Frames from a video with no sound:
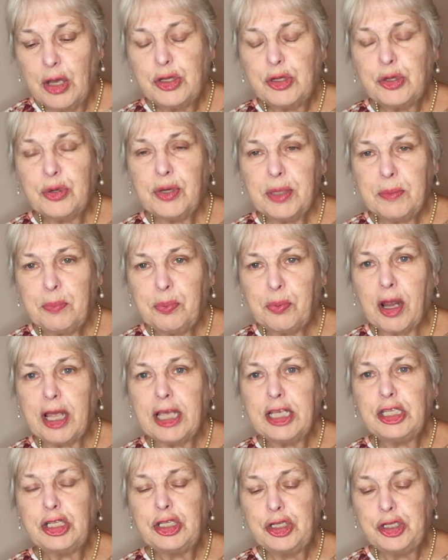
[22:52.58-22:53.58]
to
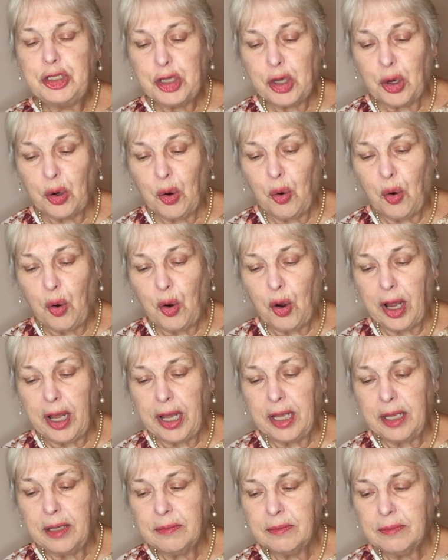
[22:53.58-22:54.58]
embrace
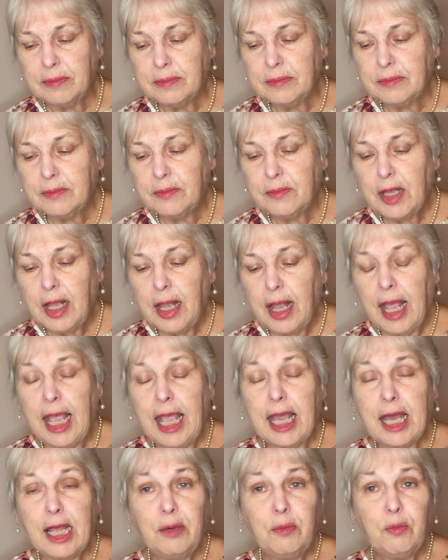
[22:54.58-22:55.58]
joy.
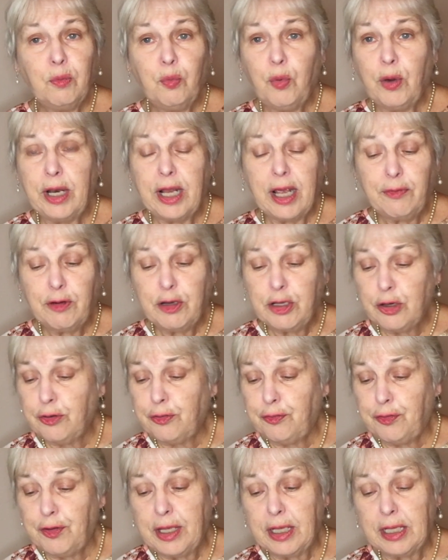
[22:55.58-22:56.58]
And whenever you're
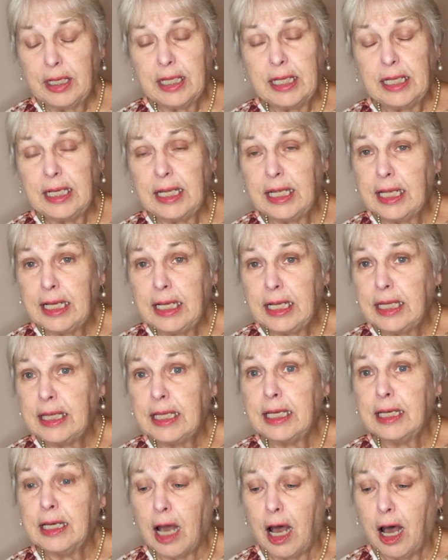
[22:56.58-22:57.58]
feeling
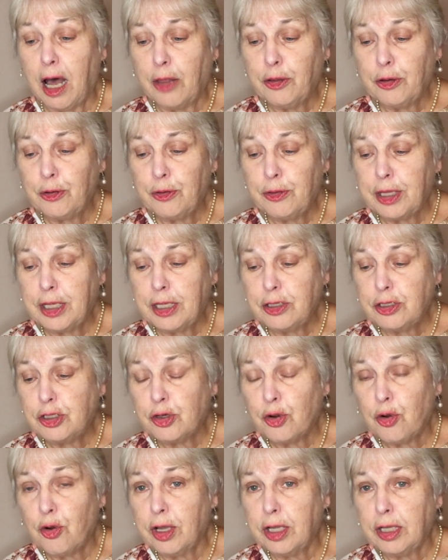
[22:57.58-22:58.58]
anything other than
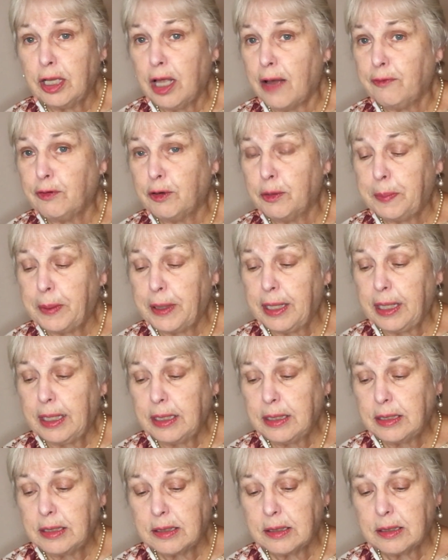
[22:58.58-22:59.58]
joy, love, or
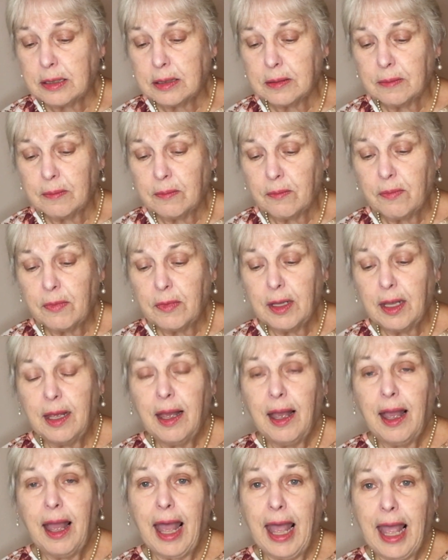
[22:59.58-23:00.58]
peace,
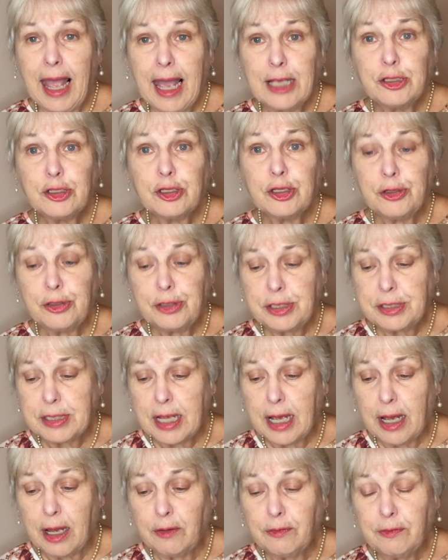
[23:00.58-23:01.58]
ask
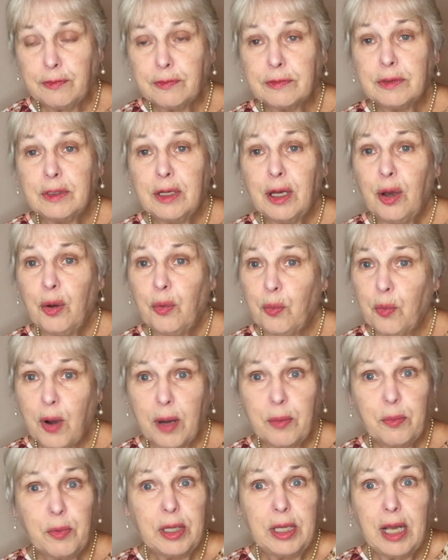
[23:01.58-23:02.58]
yourself,
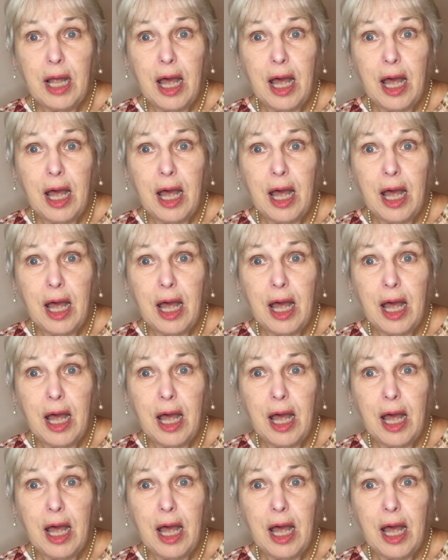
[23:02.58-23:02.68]
what would